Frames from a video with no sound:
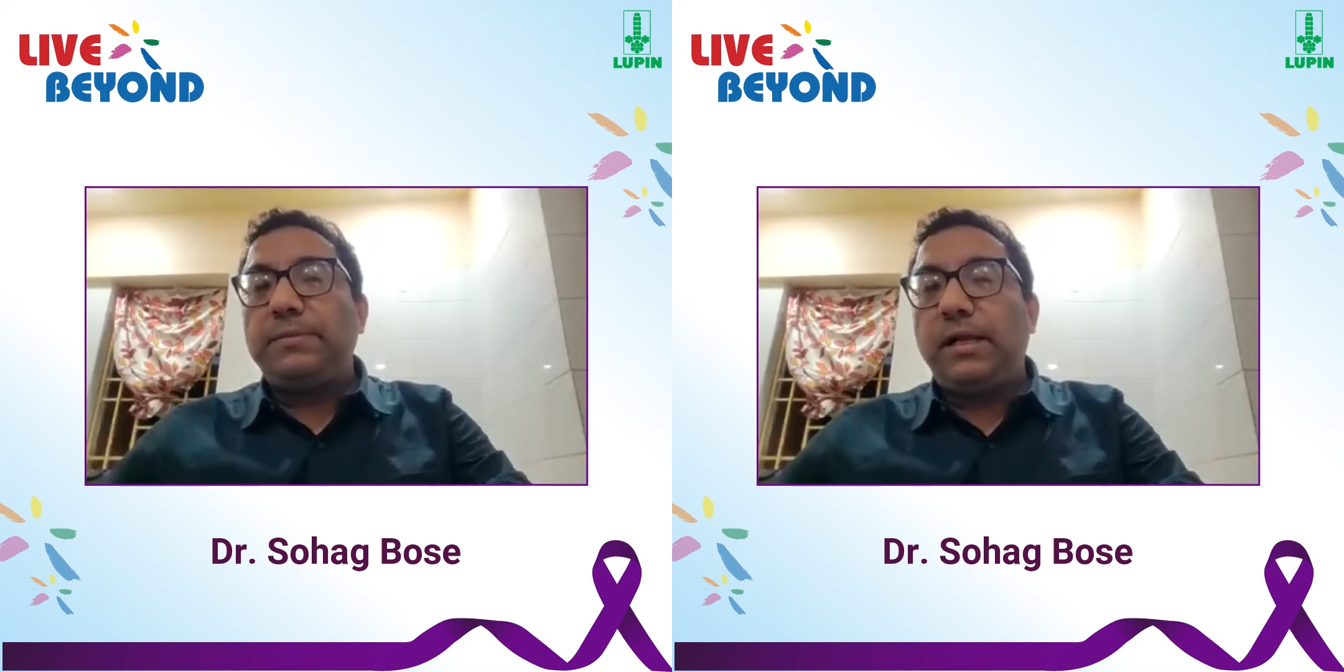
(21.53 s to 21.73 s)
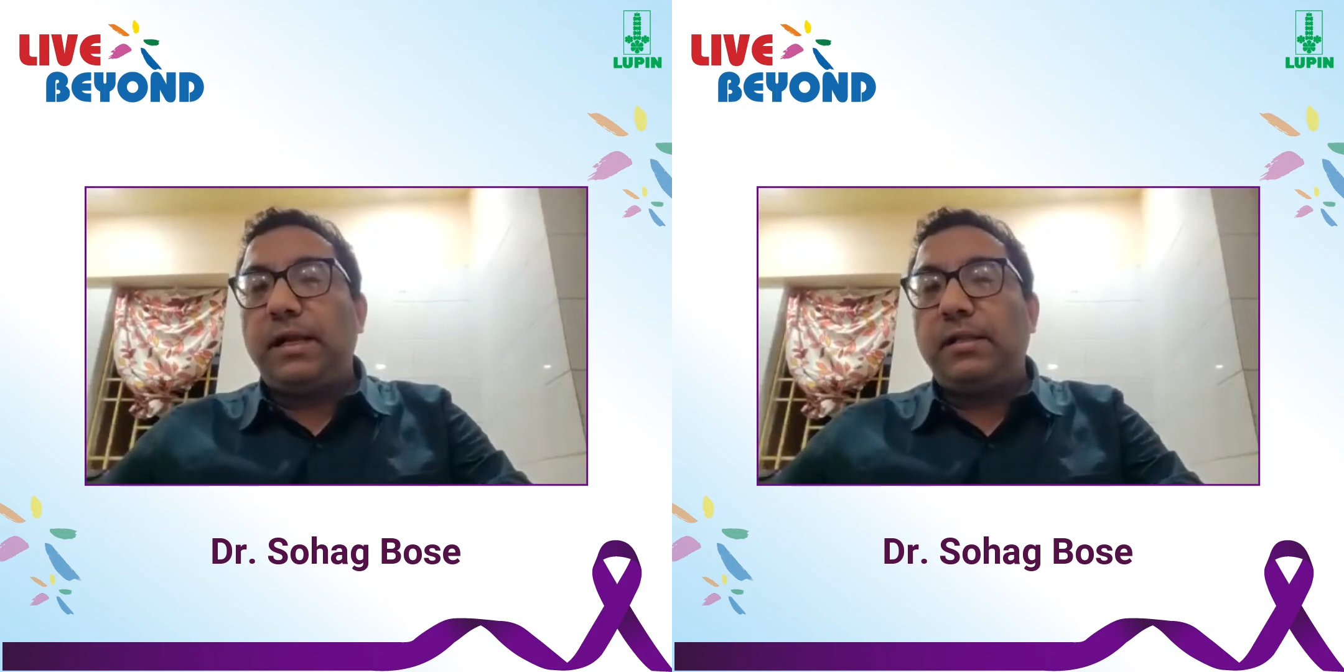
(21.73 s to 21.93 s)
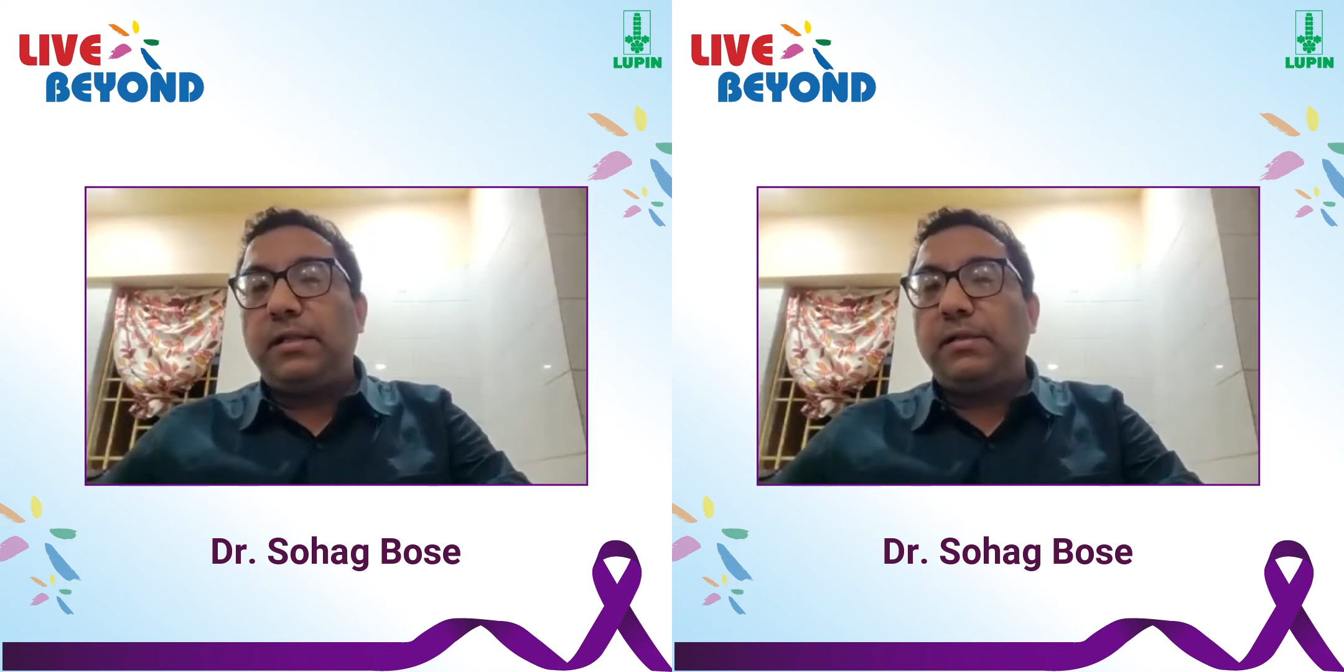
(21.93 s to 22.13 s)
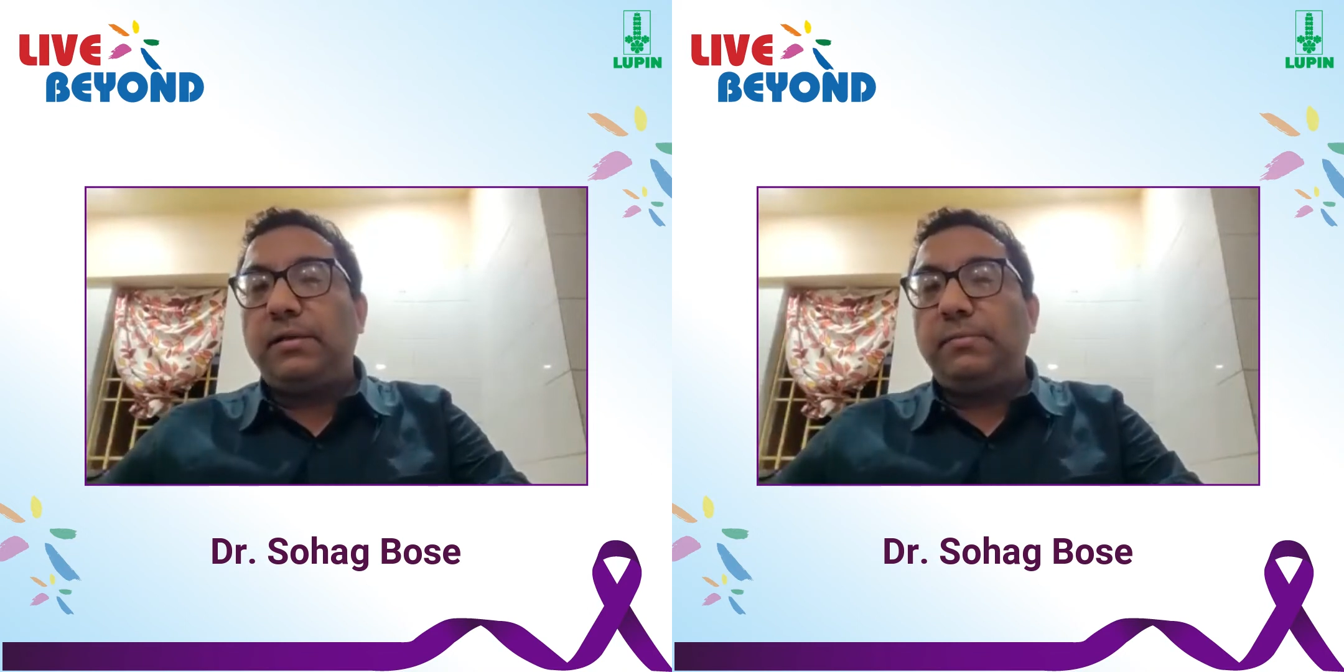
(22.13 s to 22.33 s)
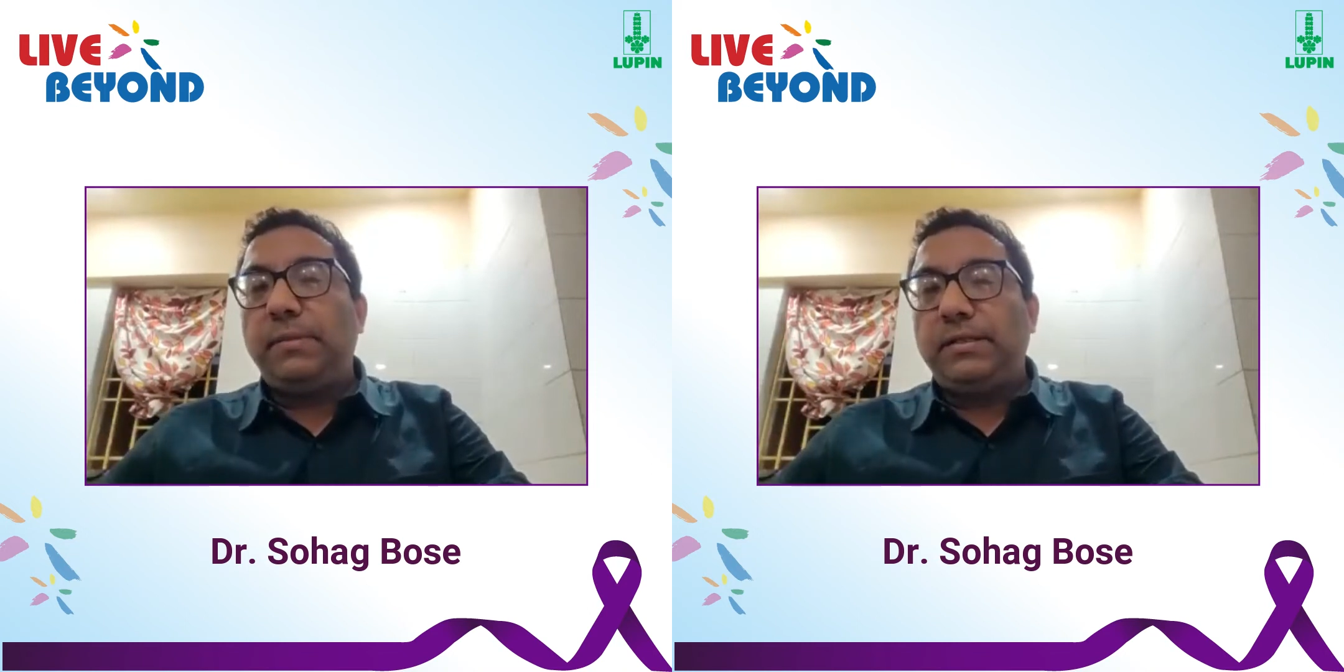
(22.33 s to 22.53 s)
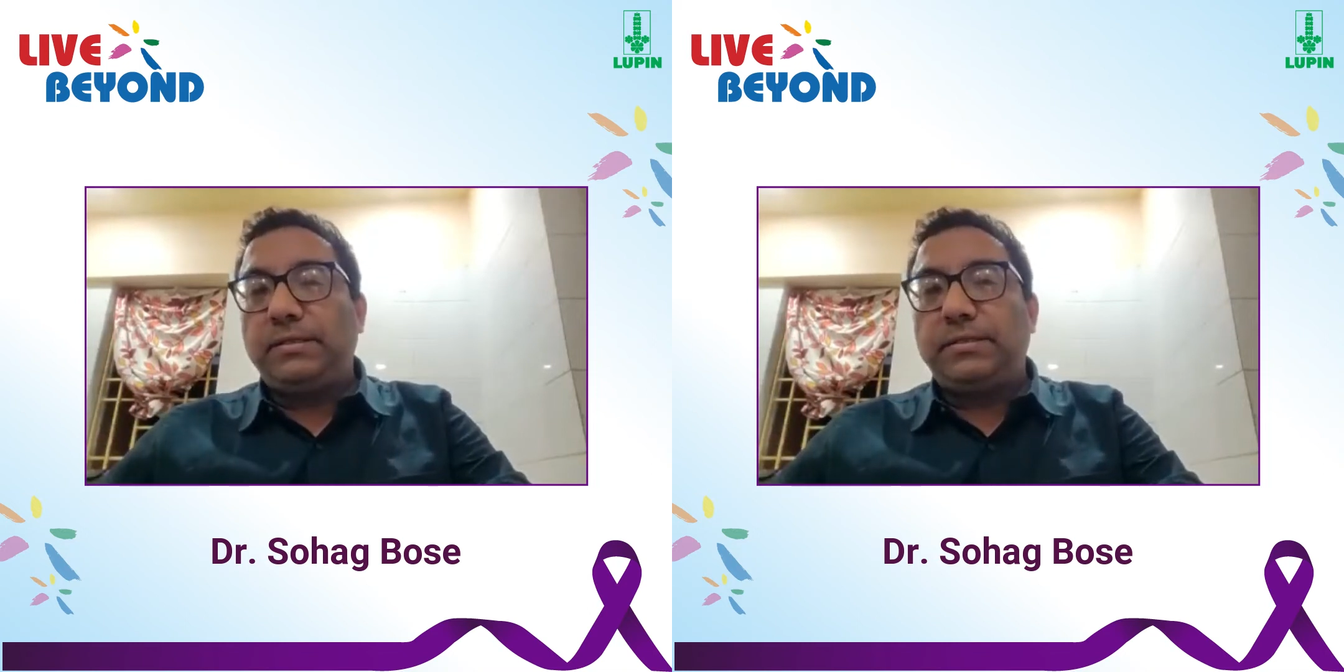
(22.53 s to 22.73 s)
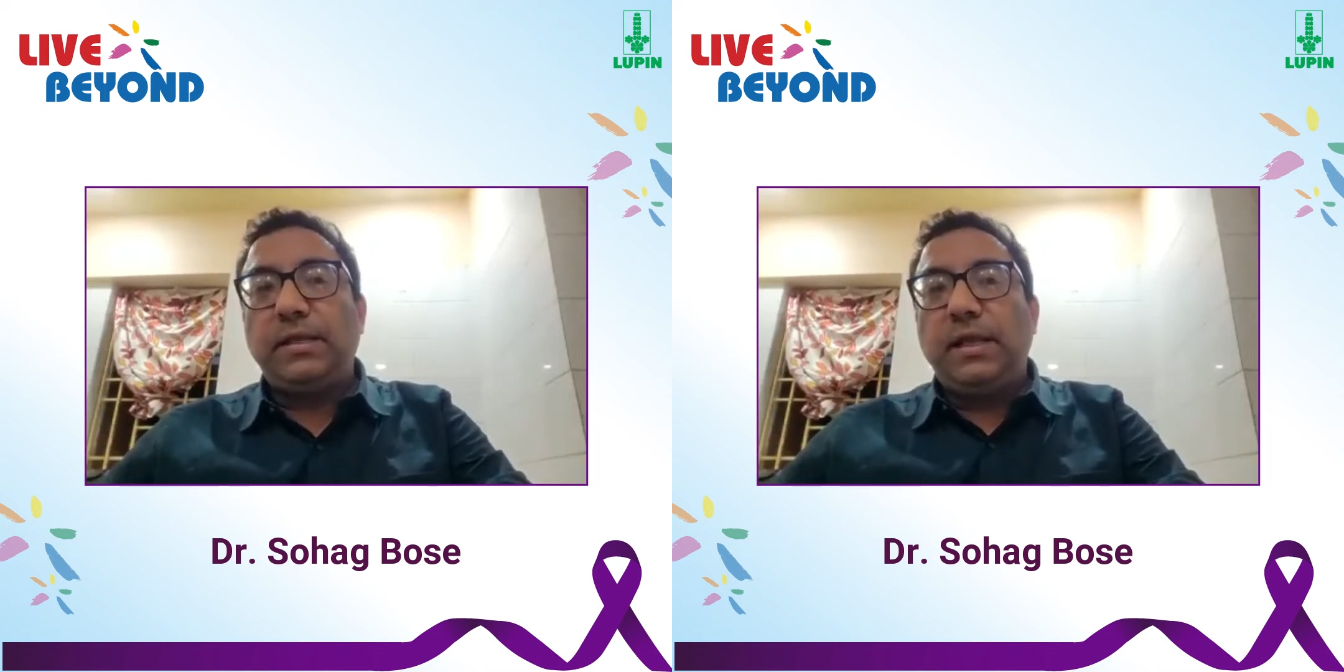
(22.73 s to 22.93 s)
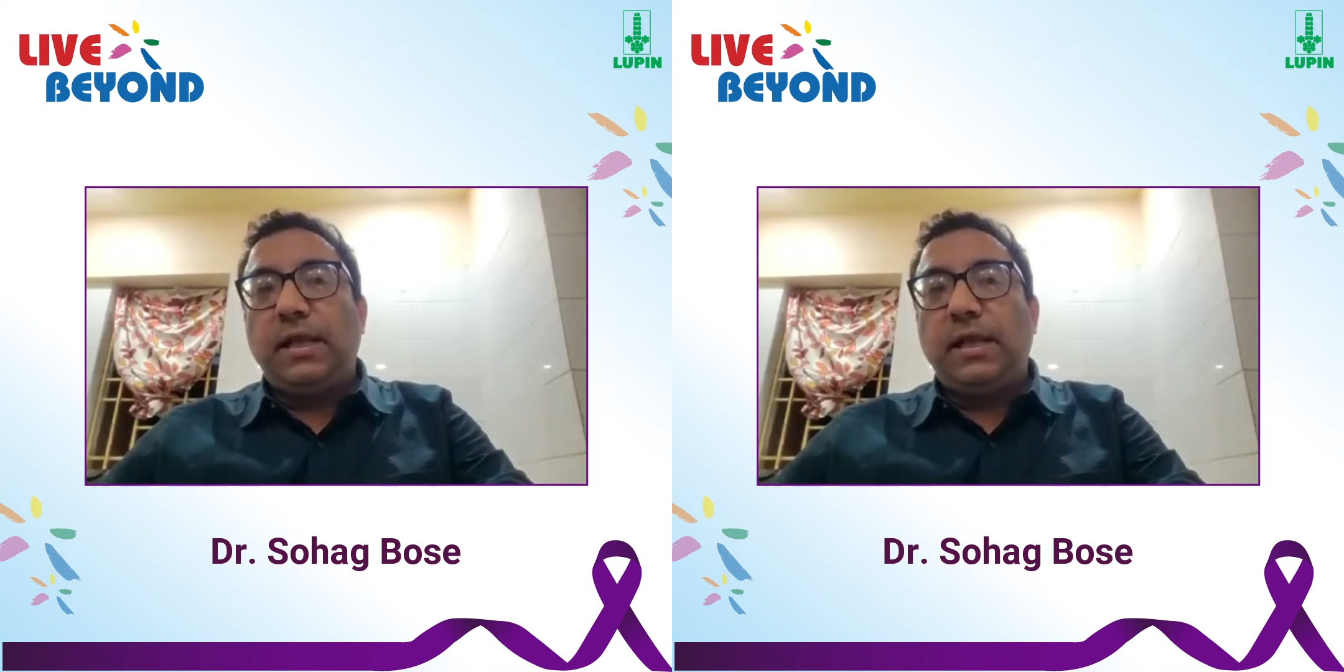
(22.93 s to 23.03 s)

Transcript: and the myths